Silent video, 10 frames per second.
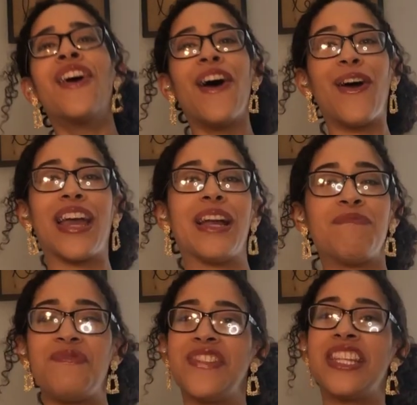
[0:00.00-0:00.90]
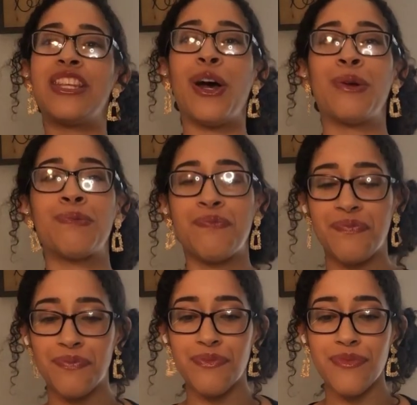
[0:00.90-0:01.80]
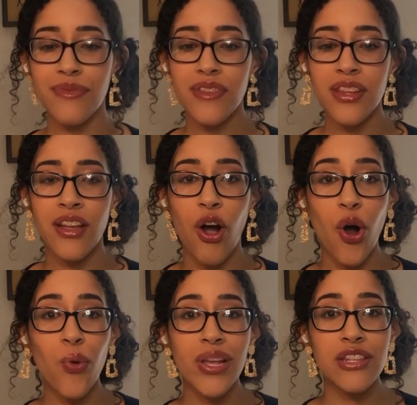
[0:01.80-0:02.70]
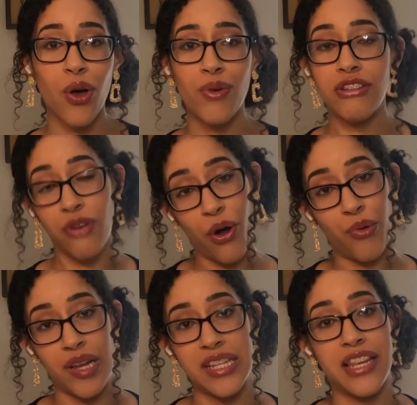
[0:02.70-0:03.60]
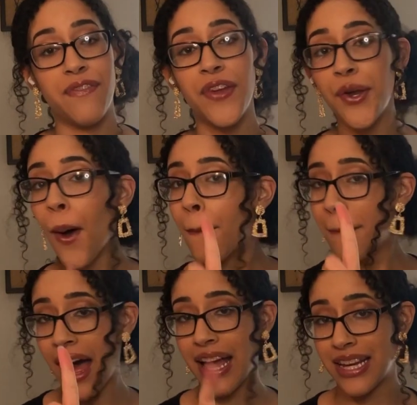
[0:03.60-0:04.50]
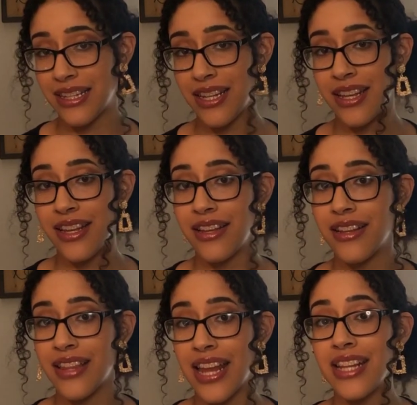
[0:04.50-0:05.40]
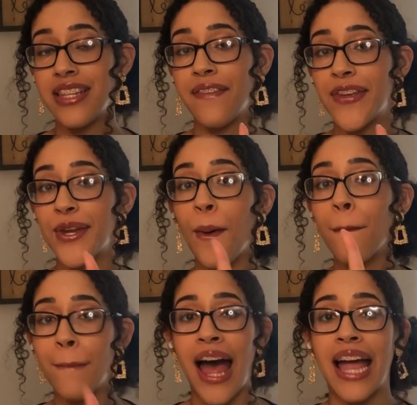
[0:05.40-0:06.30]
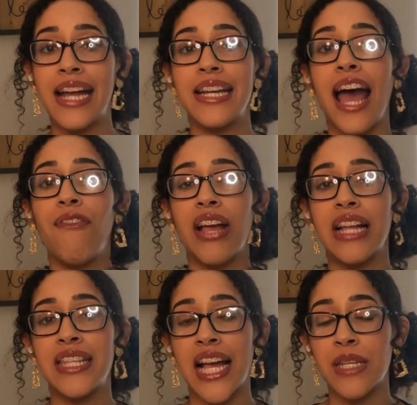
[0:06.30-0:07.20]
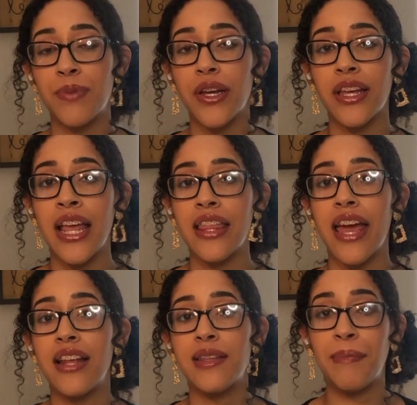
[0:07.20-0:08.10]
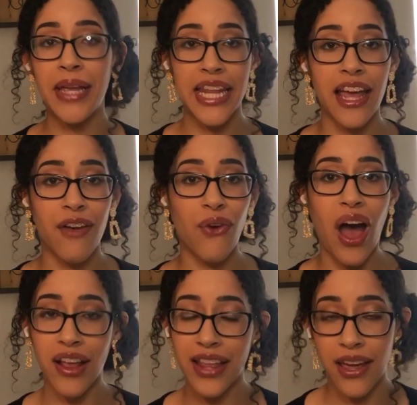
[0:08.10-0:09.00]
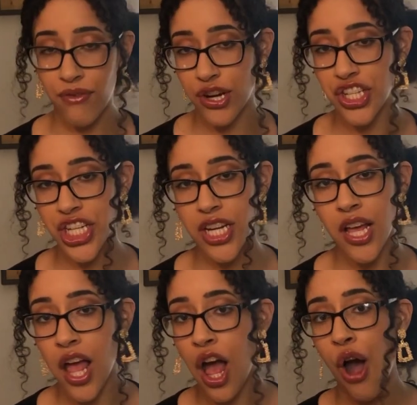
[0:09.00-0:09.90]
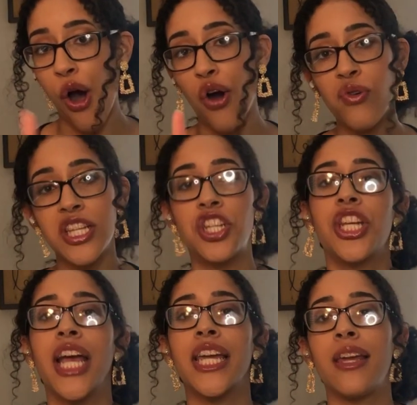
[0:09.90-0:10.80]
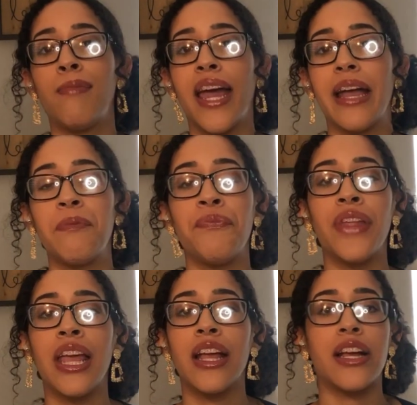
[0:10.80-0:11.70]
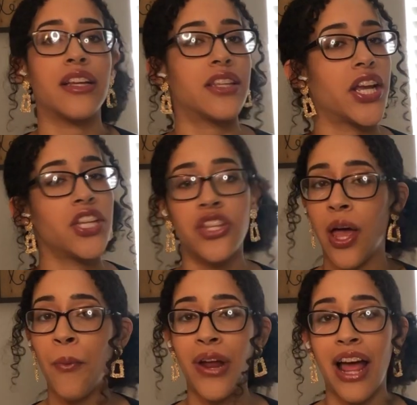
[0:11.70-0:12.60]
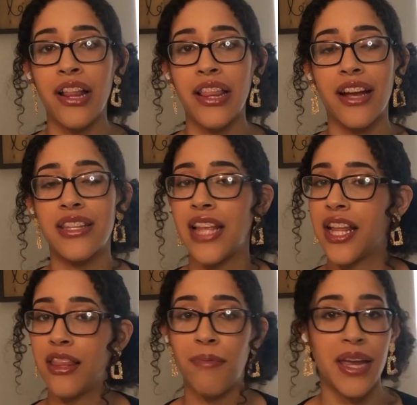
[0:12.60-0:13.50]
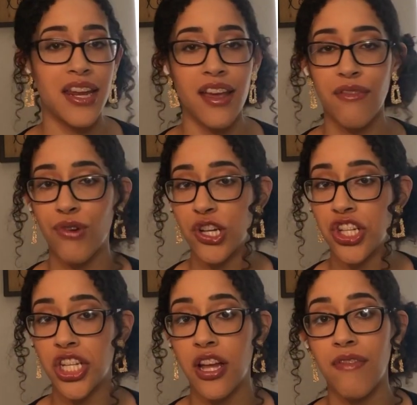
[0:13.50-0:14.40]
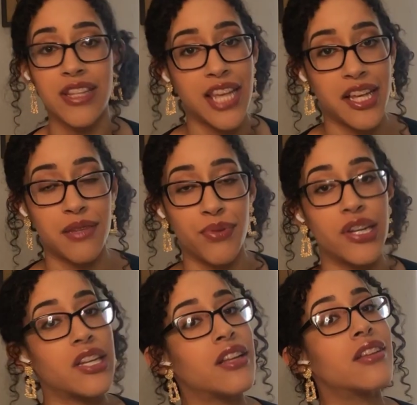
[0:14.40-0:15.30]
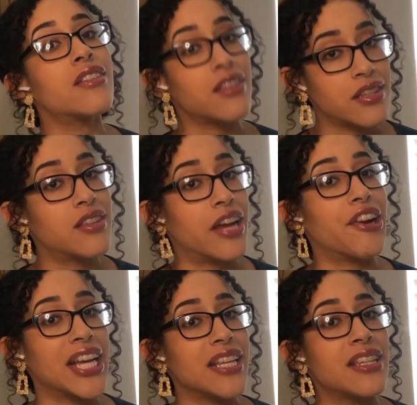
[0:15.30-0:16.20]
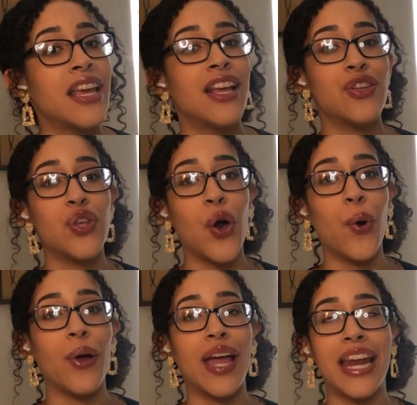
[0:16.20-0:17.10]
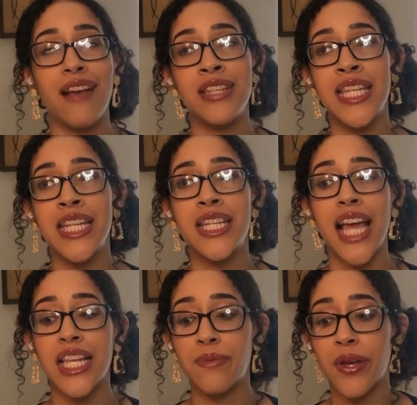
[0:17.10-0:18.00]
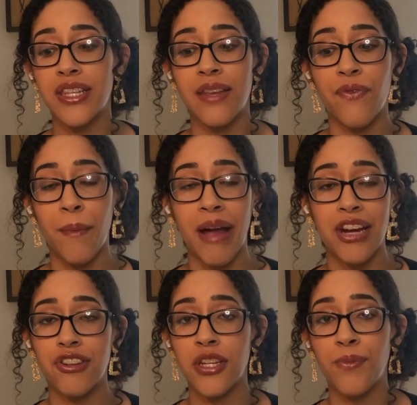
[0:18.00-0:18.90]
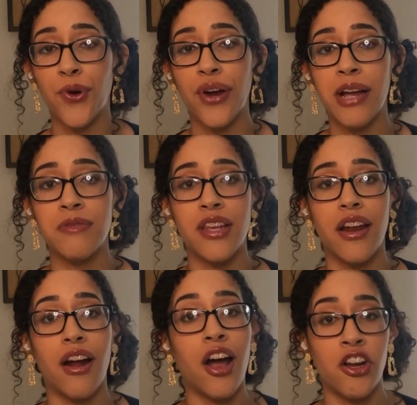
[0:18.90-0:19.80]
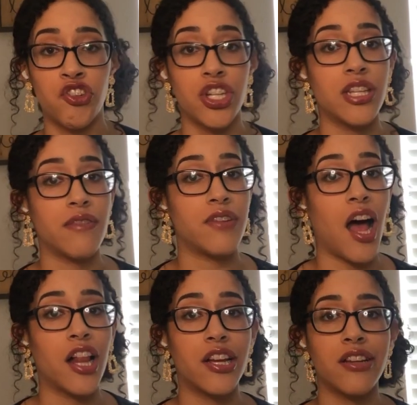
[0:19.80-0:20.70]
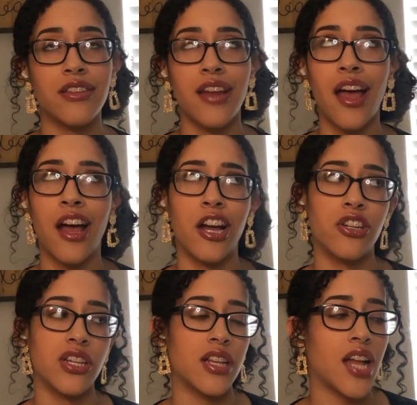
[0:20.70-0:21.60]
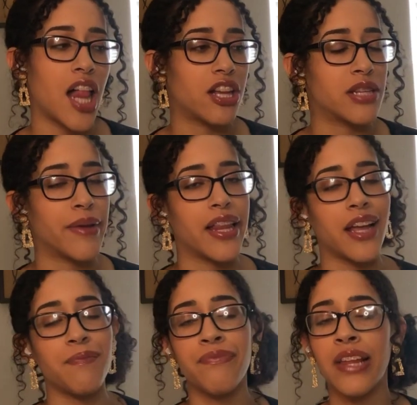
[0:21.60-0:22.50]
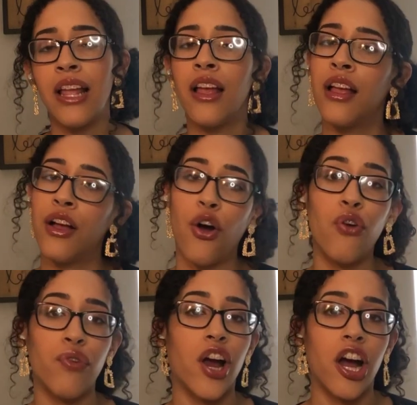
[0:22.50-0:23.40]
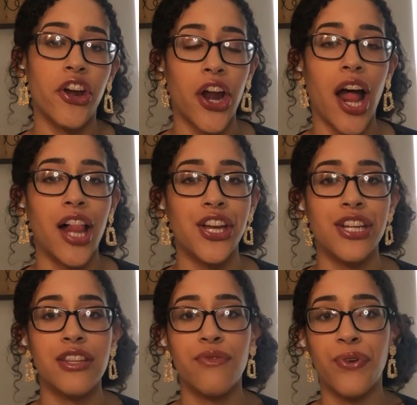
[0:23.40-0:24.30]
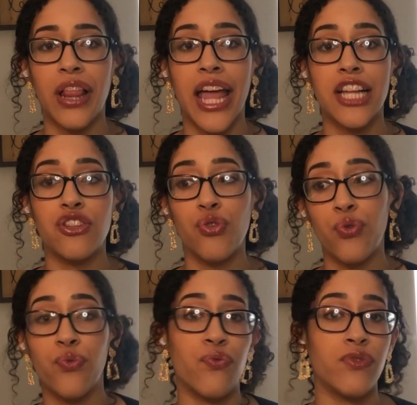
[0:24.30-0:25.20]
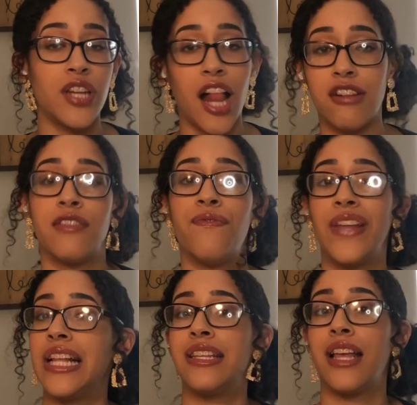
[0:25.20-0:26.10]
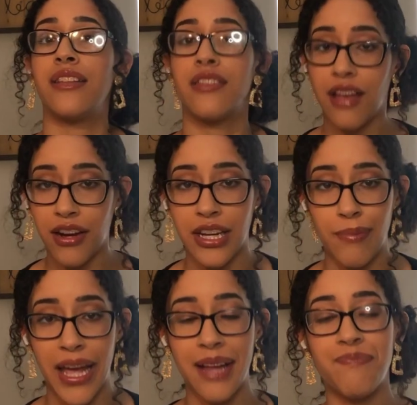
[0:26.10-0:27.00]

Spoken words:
Okay, so always, if you don't mind, that is, if you don't mind having a textbook that is a PDF online version, always check eBay, because there's someone out selling the PDF version of a textbook. There is. So, and I've seen textbooks for my nursing programs that are hundreds of dollars, not hundreds of dollars, but like over $100 for like $2.50 on eBay.